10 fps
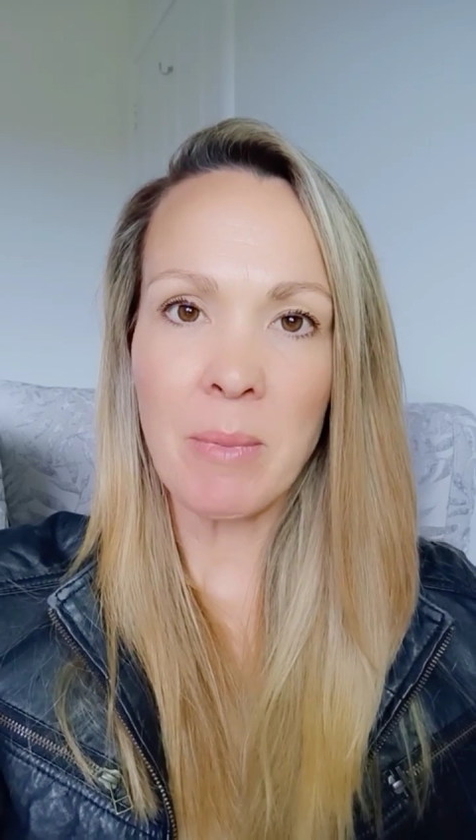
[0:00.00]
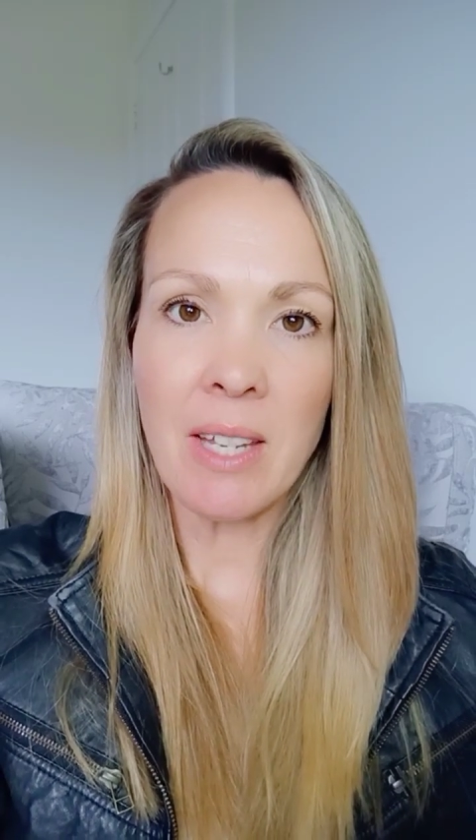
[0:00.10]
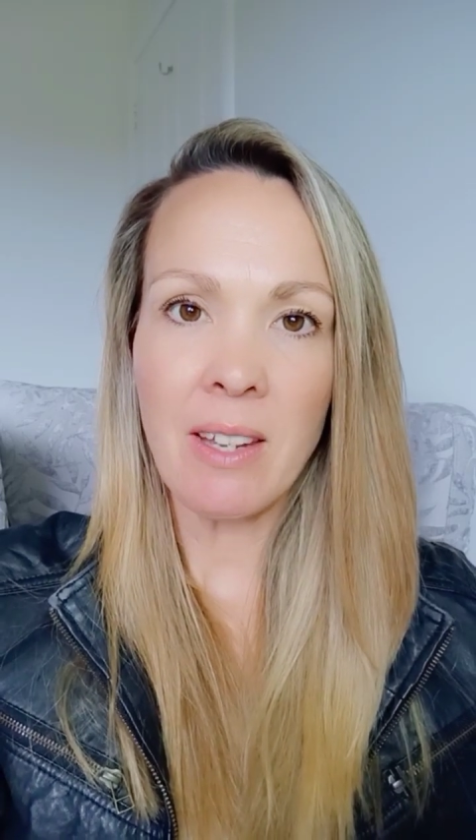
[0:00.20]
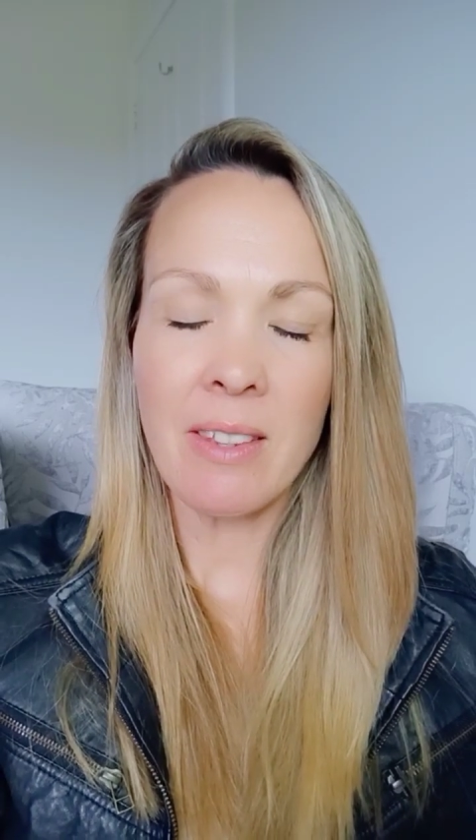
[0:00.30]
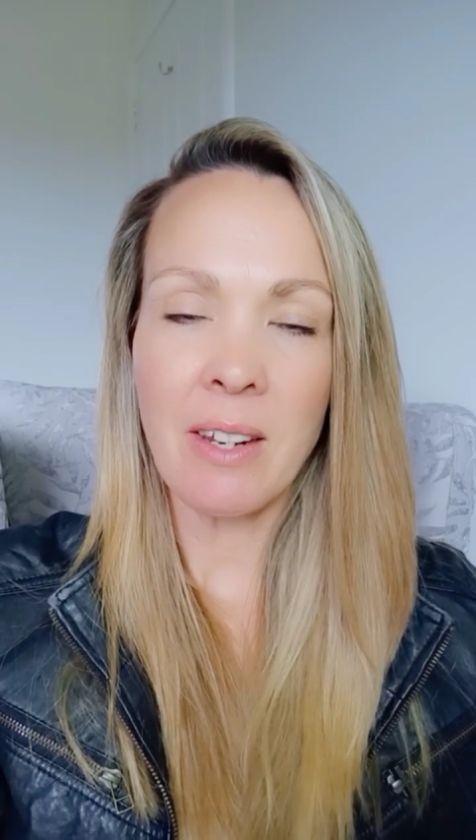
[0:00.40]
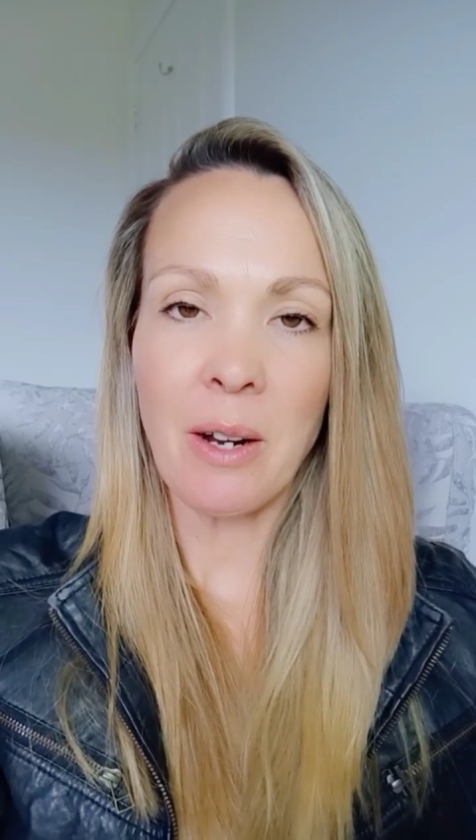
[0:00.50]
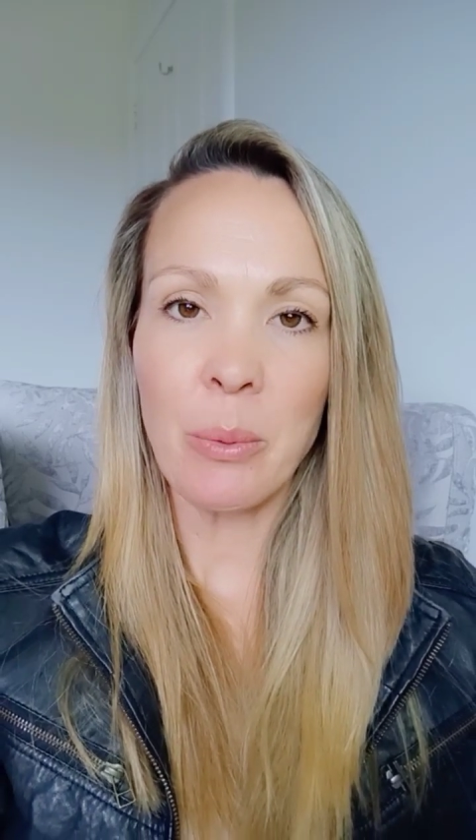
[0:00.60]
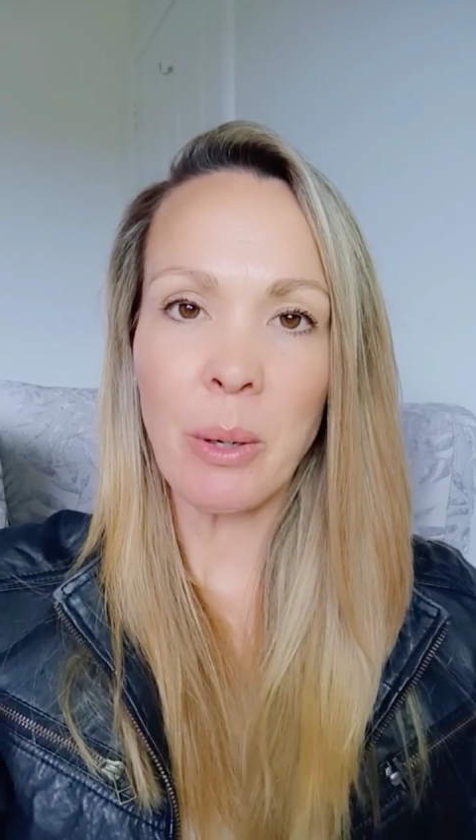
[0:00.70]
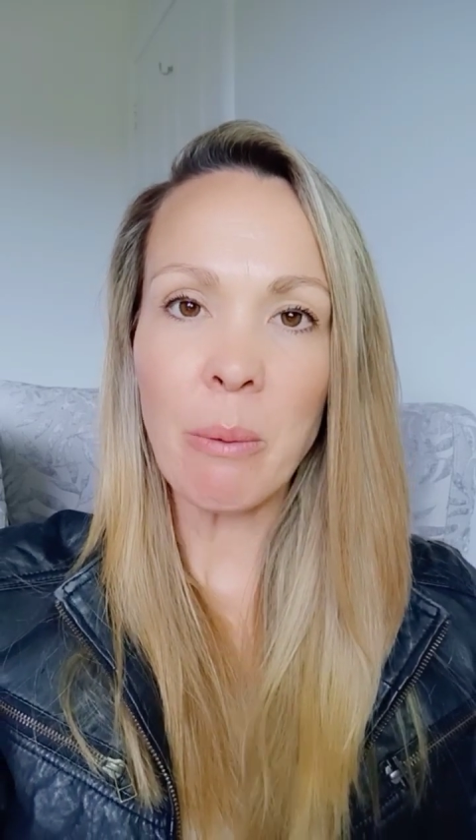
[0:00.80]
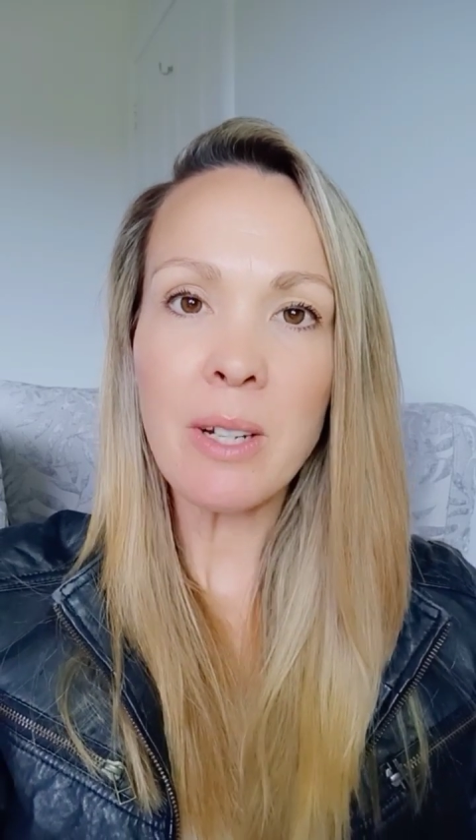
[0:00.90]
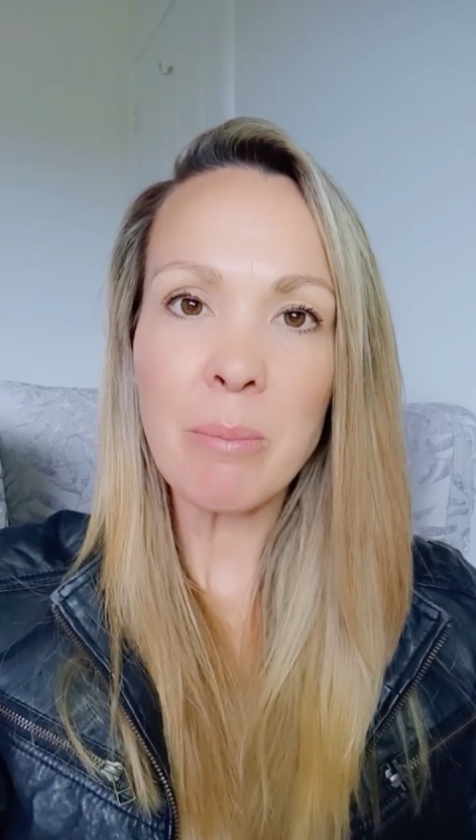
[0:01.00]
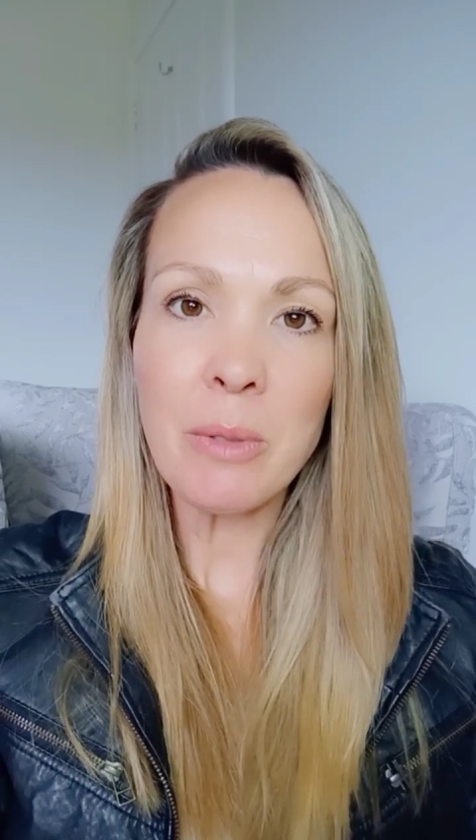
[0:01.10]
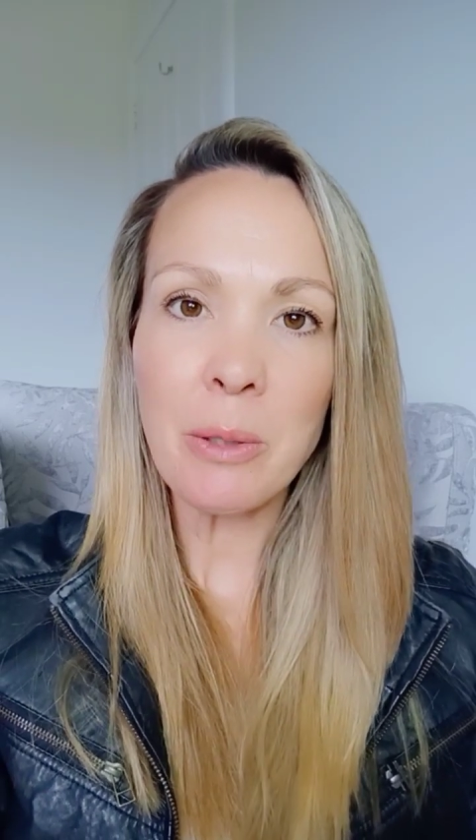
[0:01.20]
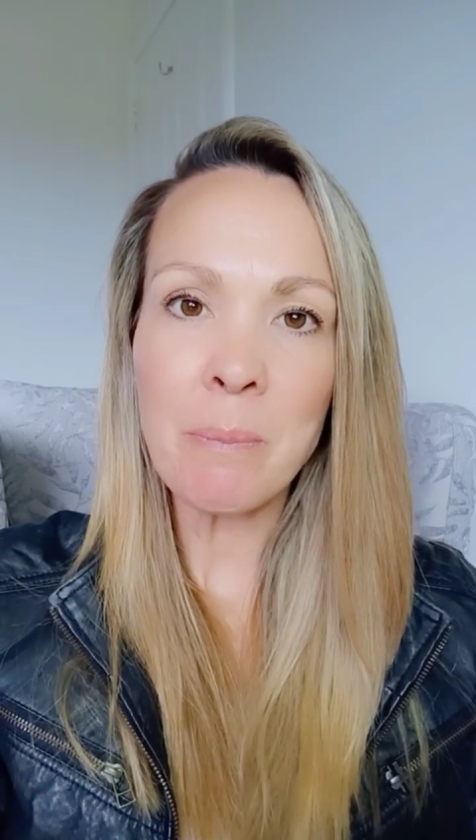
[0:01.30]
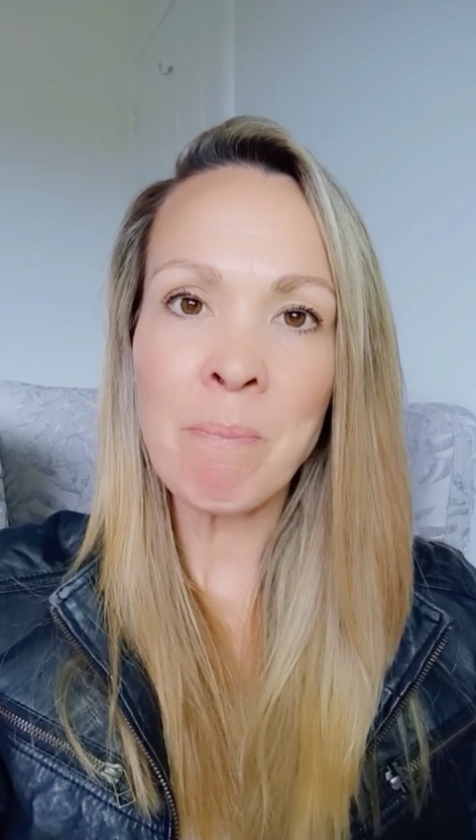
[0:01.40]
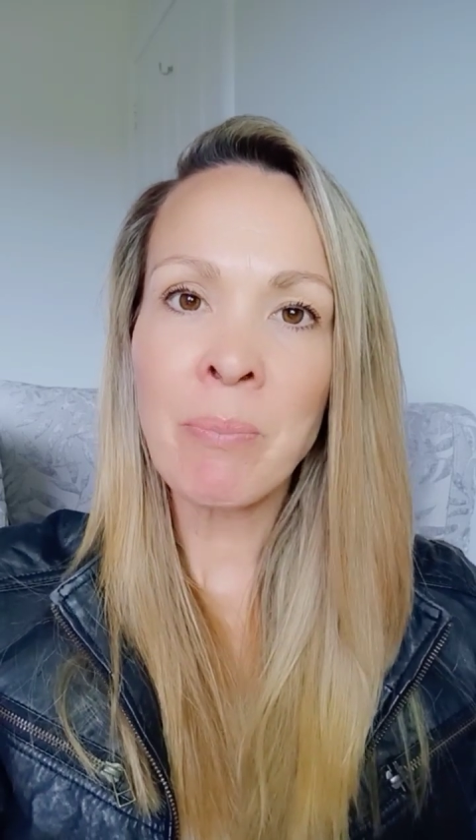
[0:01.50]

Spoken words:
here, then I welcome you.